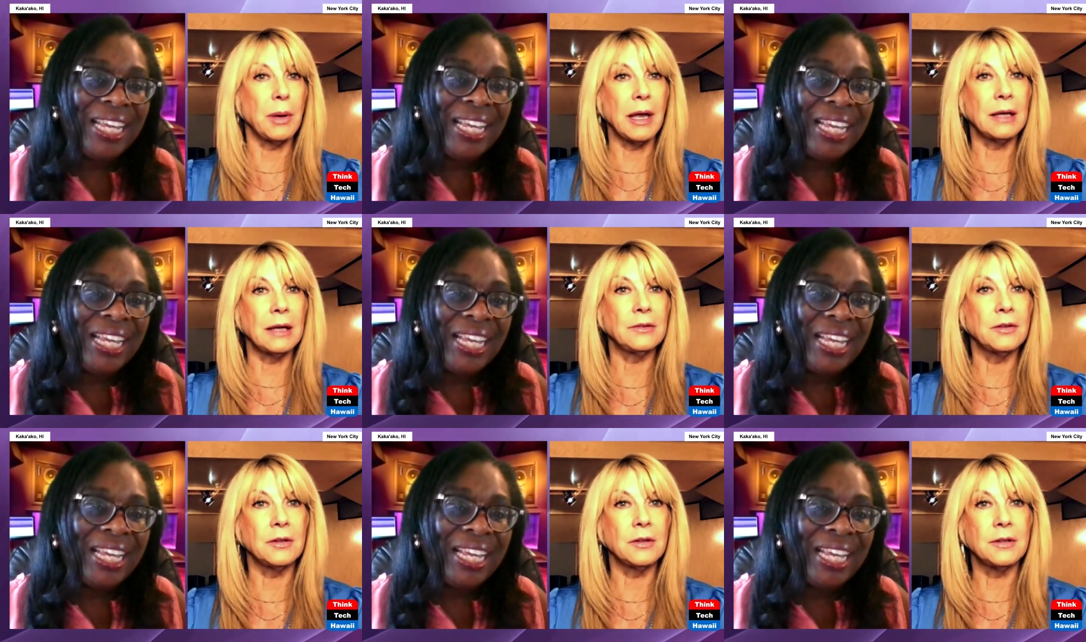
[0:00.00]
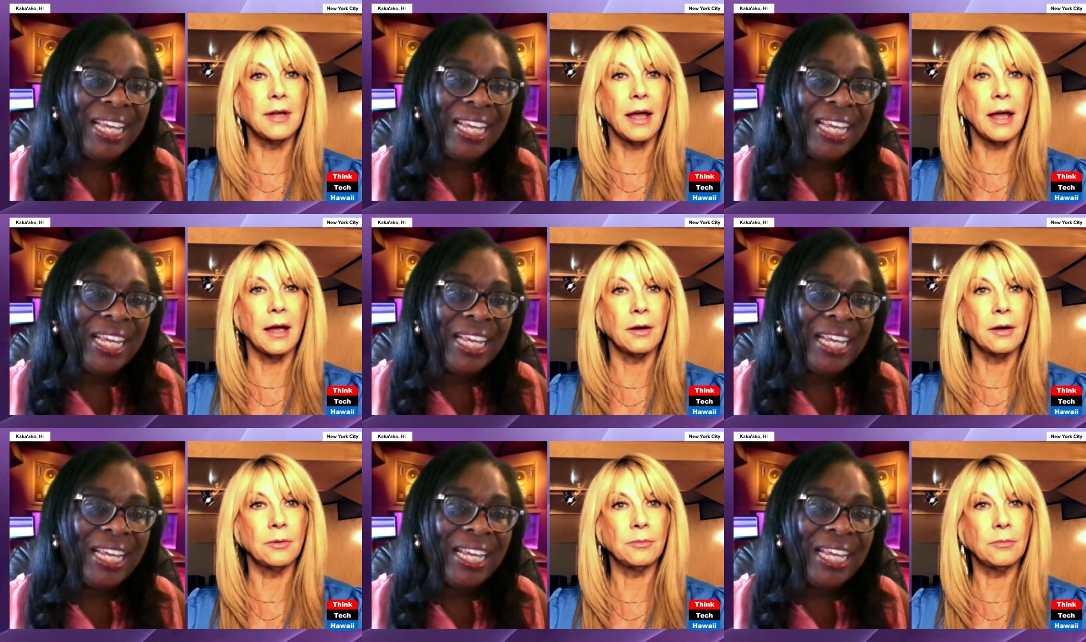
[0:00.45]

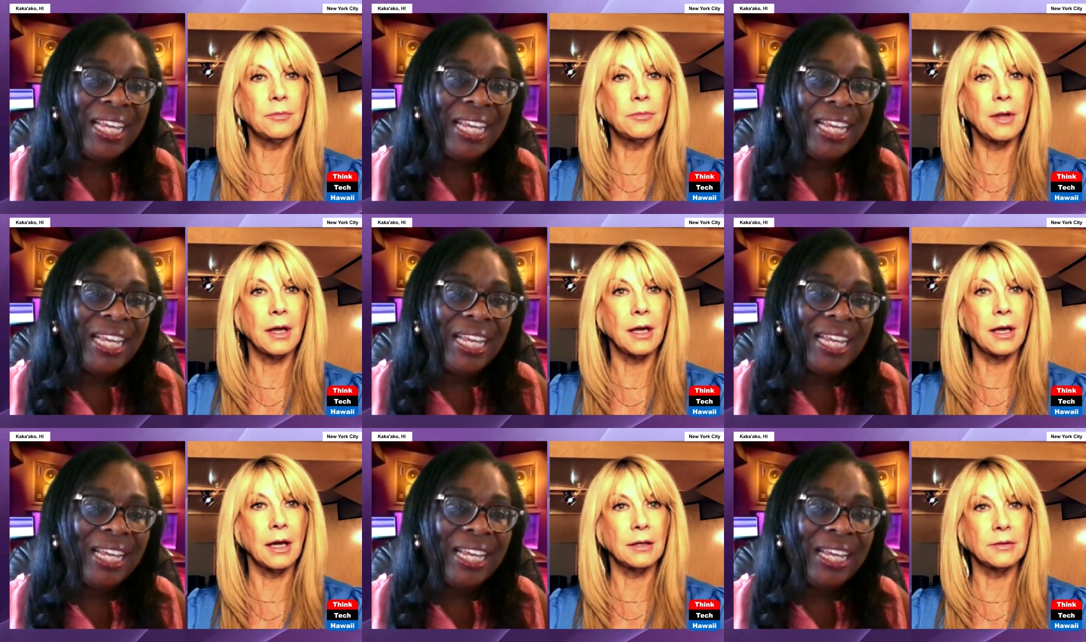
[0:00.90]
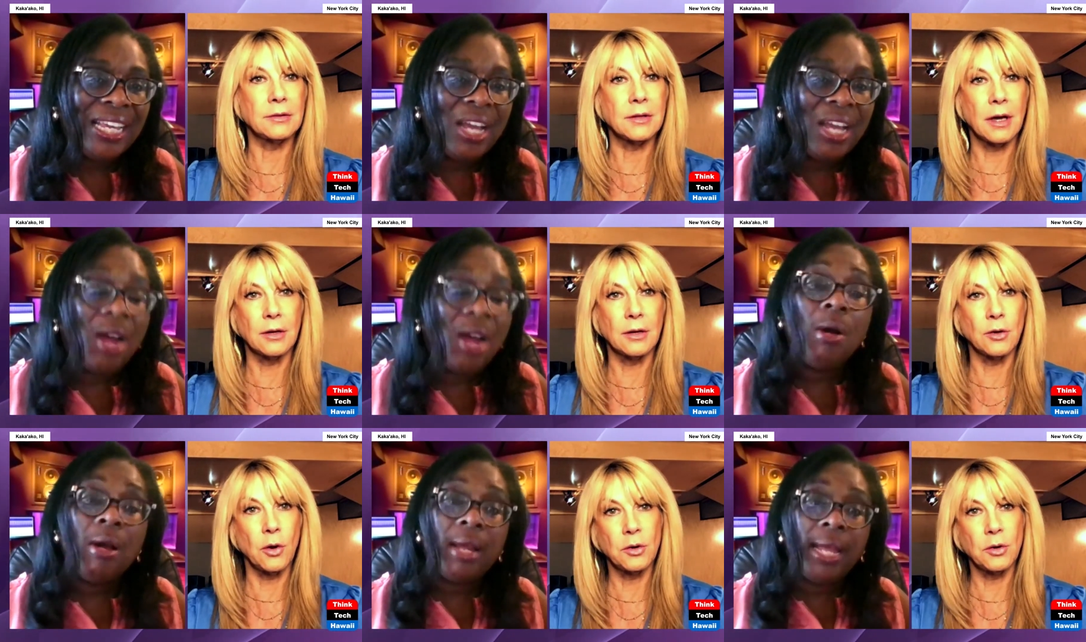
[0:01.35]
Speaker 1: Bandsintown, they get uh,
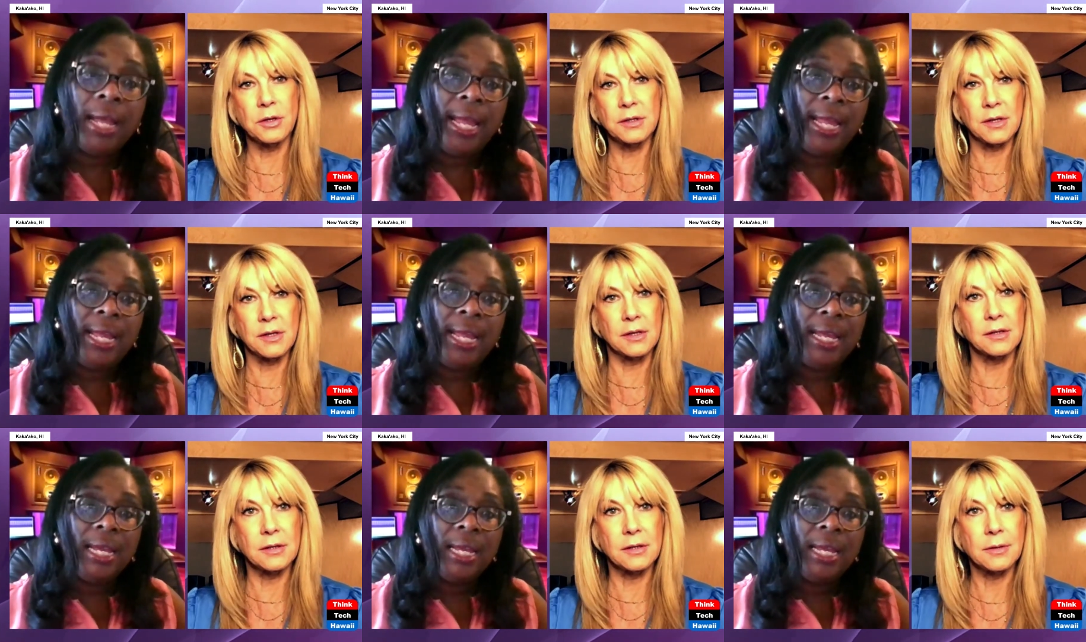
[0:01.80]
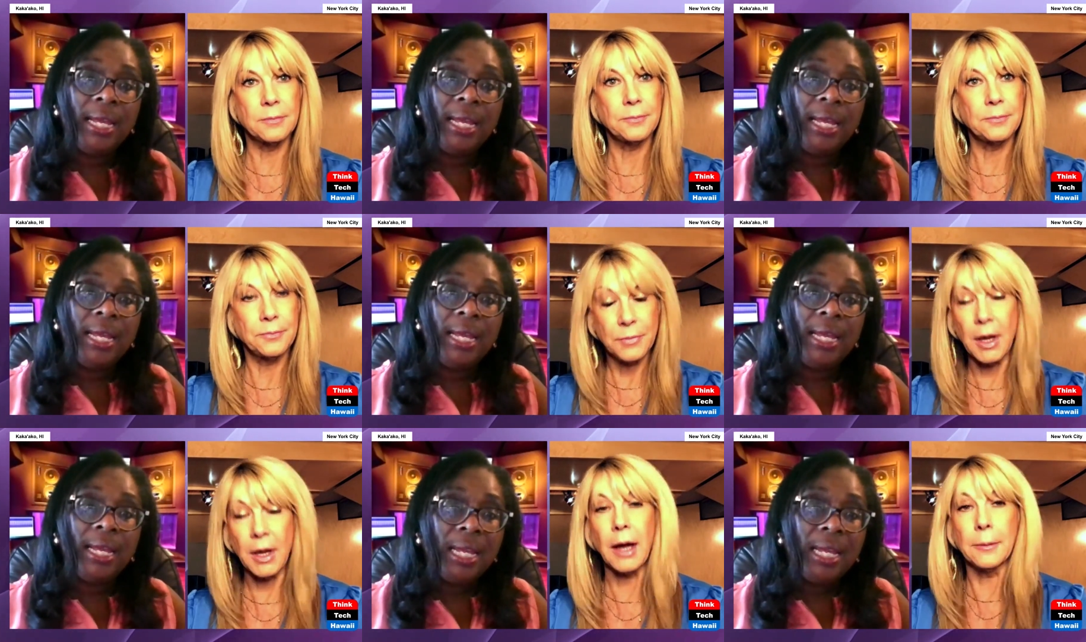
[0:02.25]
okay. No,
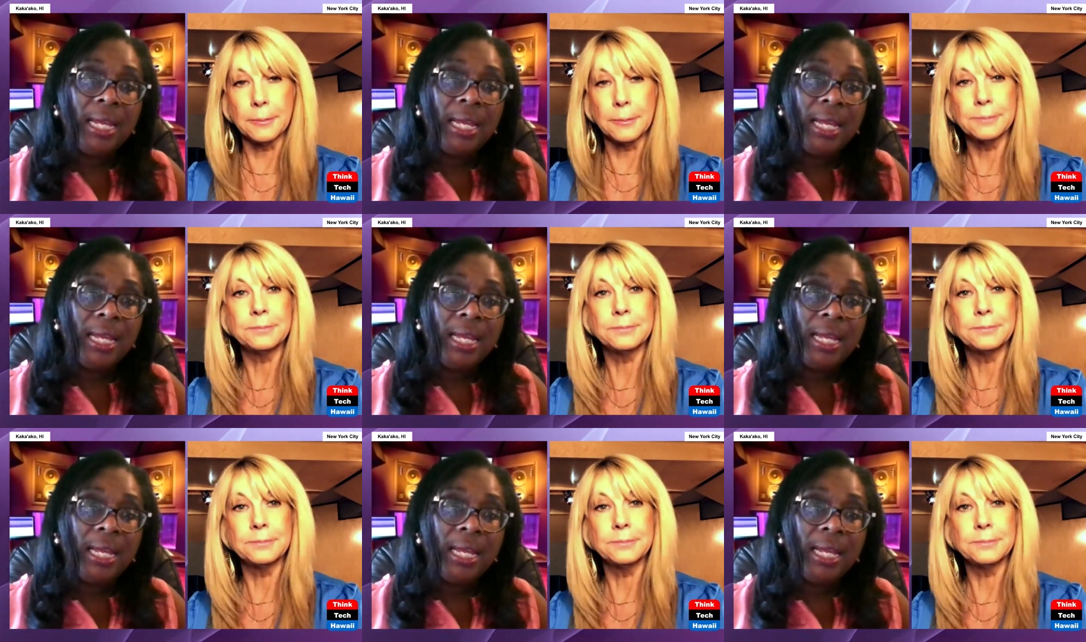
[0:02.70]
yeah.